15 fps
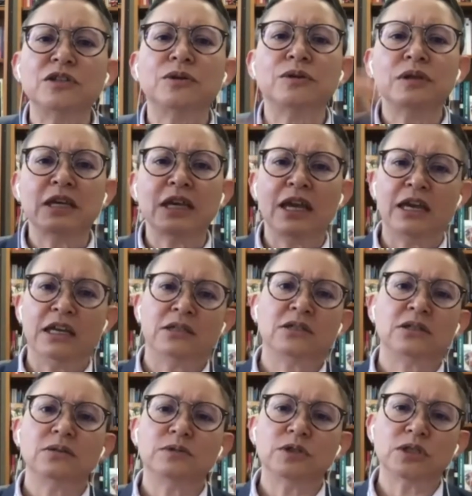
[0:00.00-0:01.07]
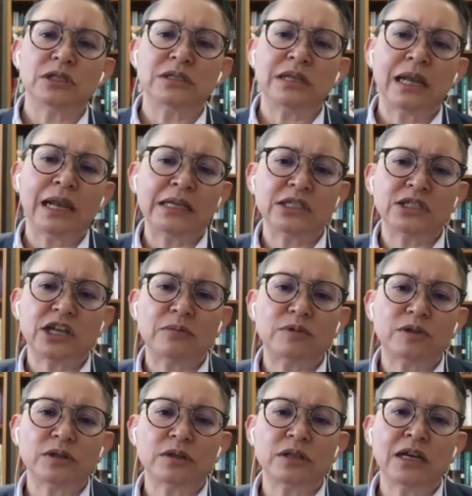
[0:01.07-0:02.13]
the end, which is the last
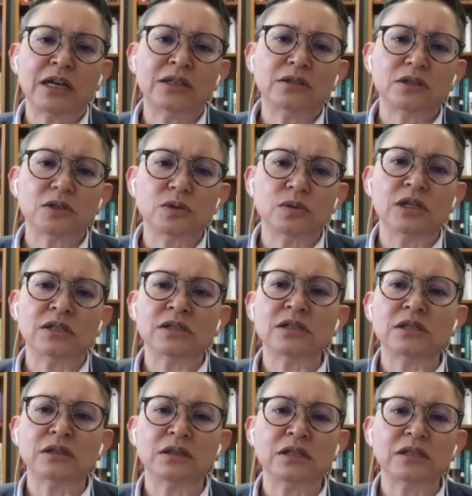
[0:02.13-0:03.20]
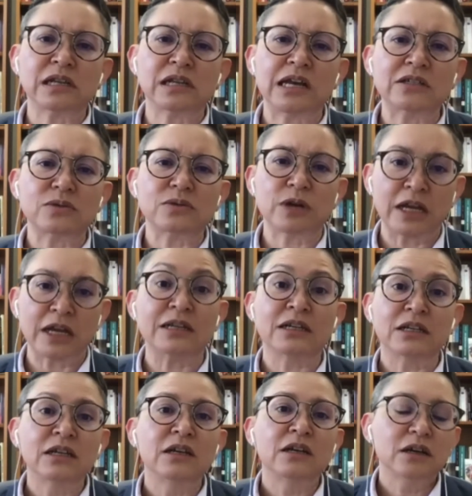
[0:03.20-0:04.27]
chapter that students in this class read,
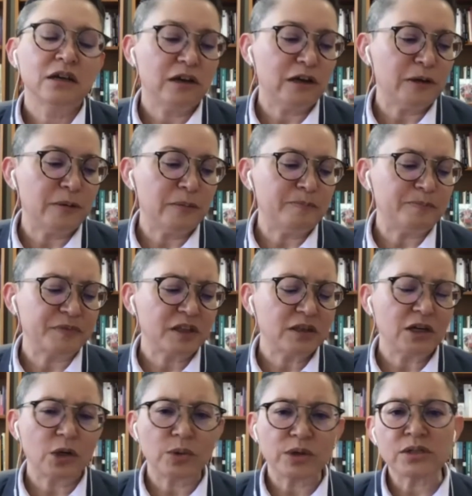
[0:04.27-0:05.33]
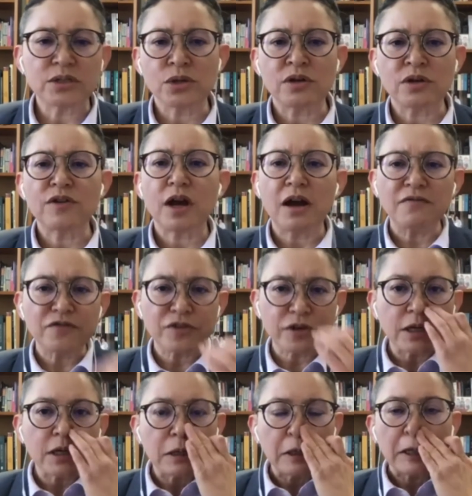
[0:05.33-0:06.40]
the queer zone of comfort.
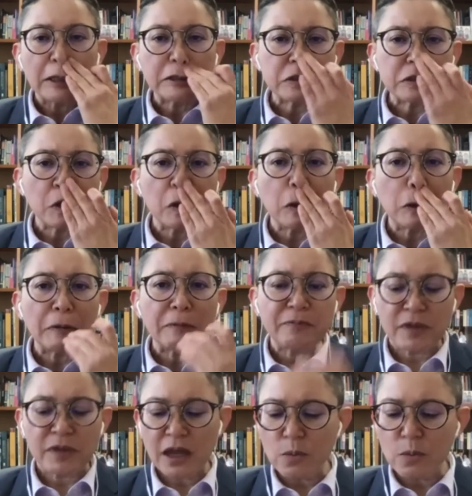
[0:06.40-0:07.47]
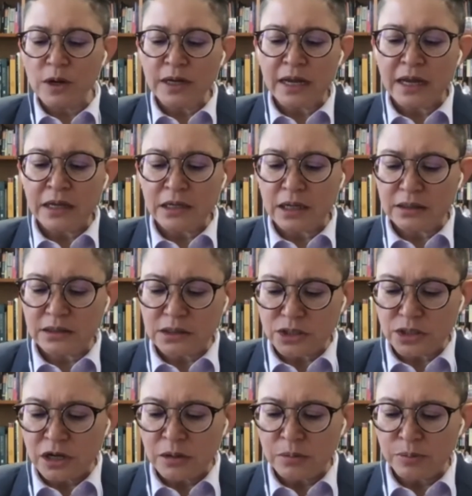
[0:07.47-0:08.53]
And so when I got the
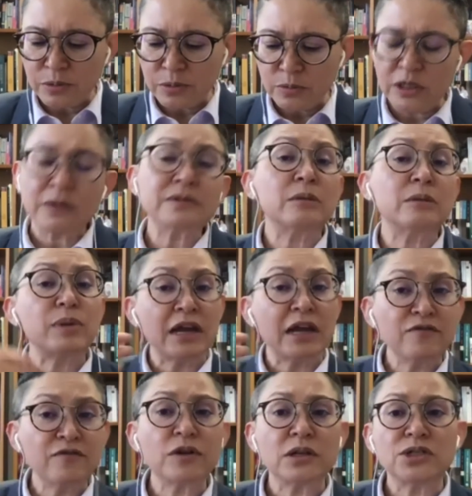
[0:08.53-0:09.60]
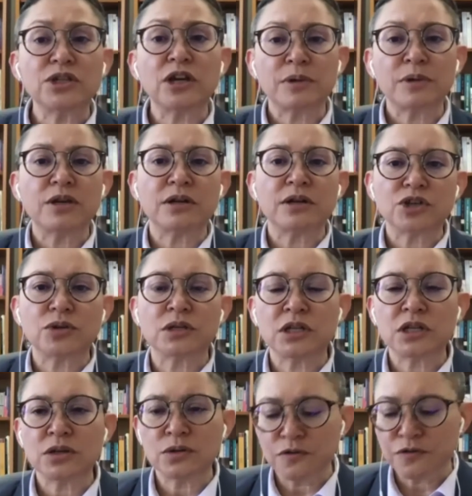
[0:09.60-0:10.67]
job, when I was applying for the job here at
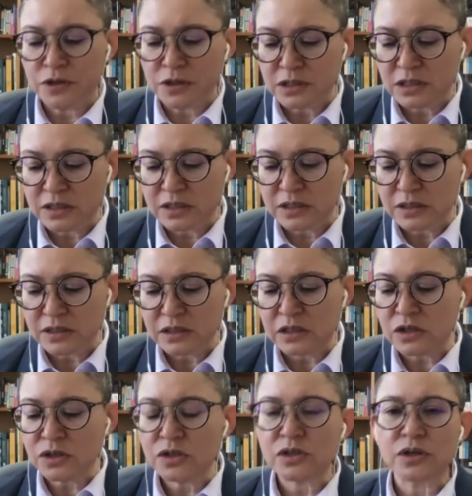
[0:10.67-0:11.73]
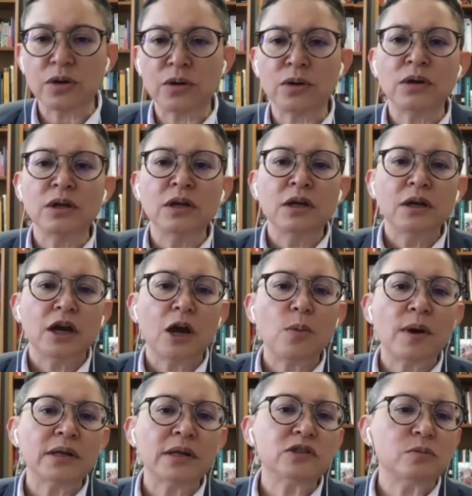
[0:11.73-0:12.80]
Trinity University 16 years ago, I
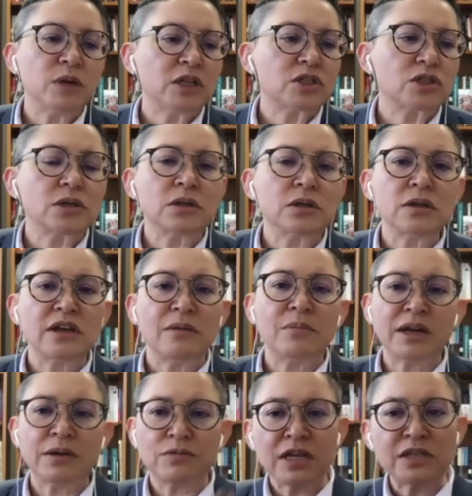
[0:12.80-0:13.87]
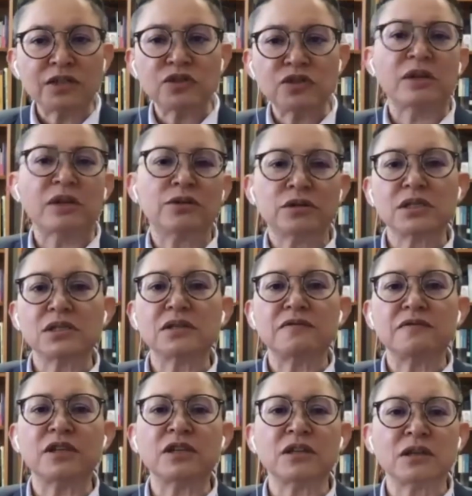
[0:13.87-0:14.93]
wanted to make sure that my resume or
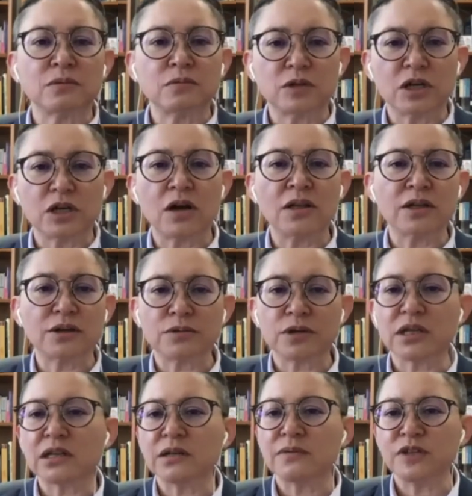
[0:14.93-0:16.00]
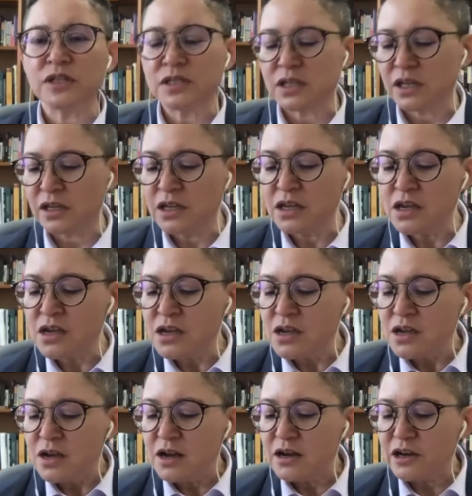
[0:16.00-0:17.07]
CV, we call it curriculum vitae,
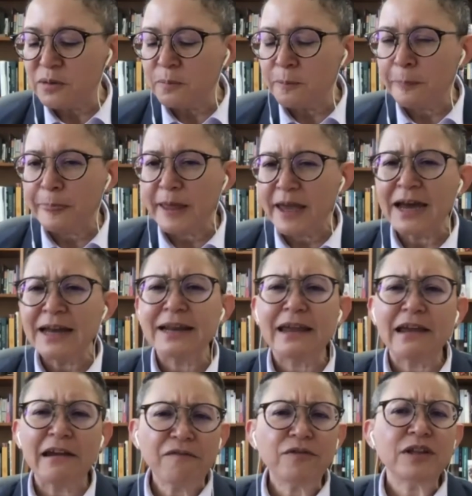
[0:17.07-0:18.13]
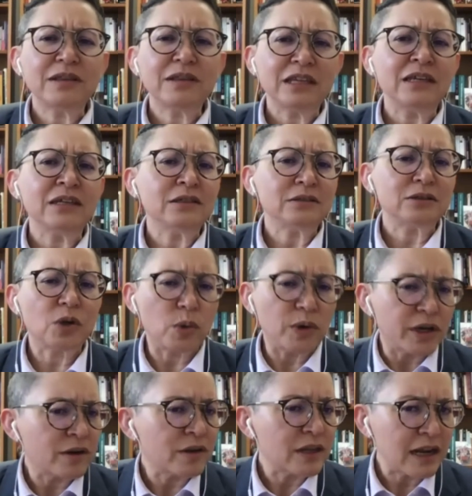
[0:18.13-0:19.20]
had everything
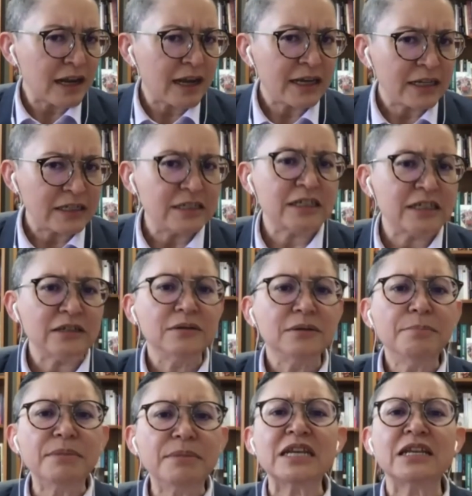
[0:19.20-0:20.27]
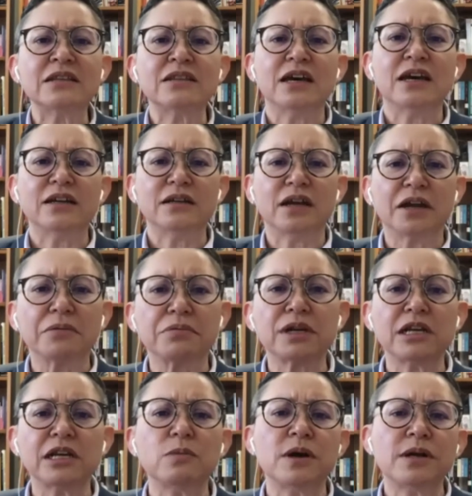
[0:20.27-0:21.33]
queer that I had done, meaning that I
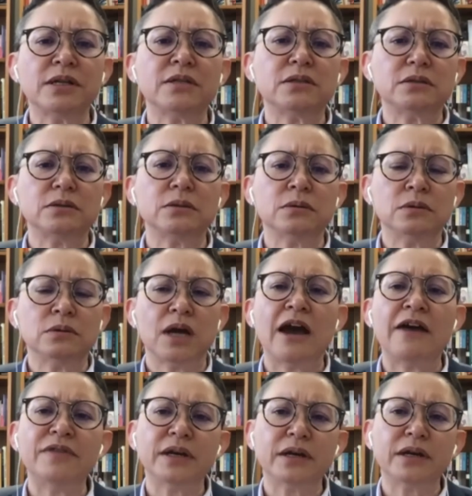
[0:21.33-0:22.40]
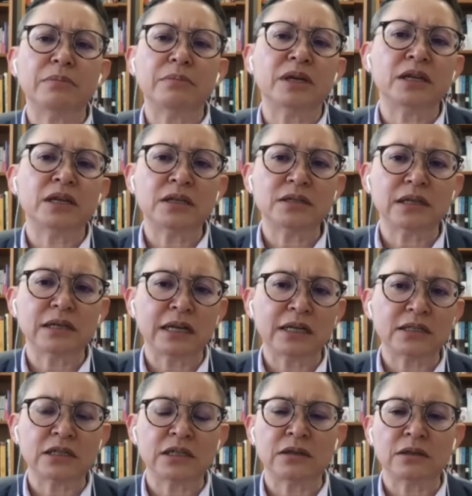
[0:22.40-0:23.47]
really wanted to have the committee
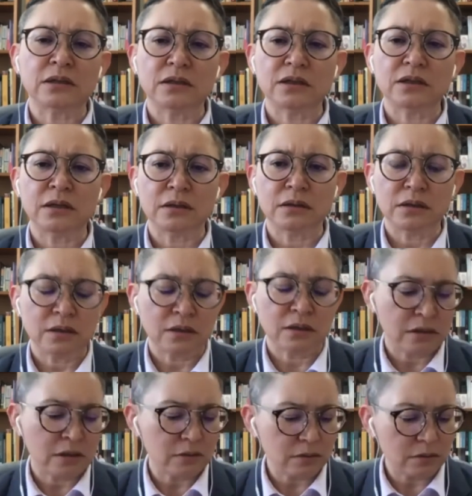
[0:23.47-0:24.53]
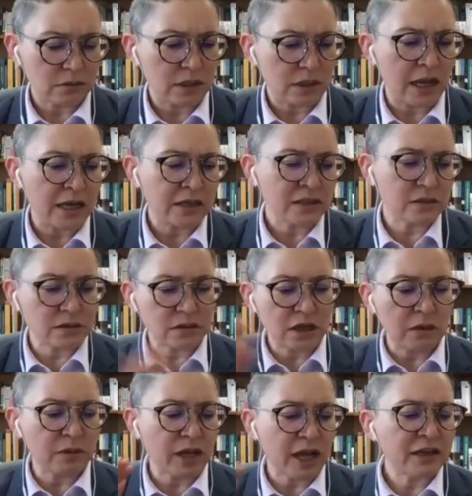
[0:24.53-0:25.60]
selecting the last
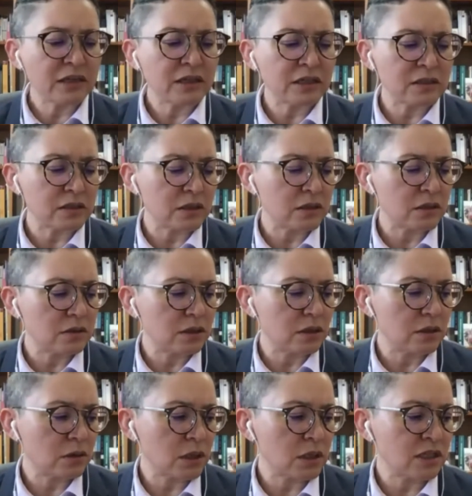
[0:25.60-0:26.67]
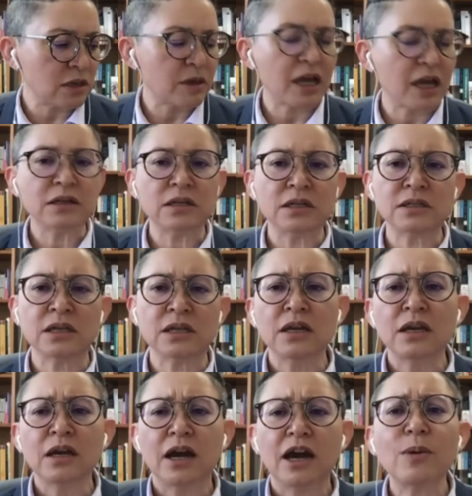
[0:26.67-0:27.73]
top candidates, the 3 top candidates.
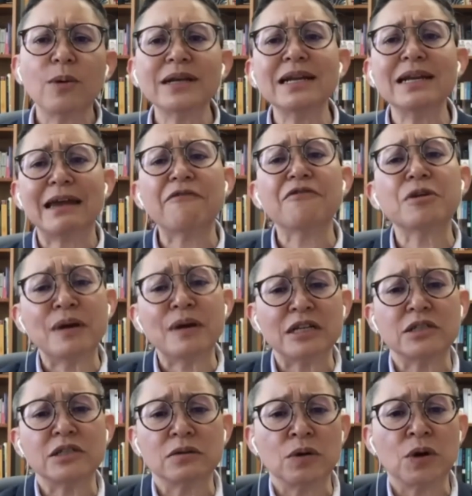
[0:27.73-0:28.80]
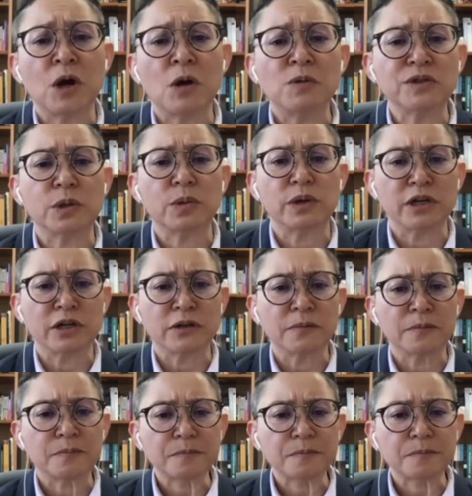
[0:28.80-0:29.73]
I wanted everybody to know I was queer.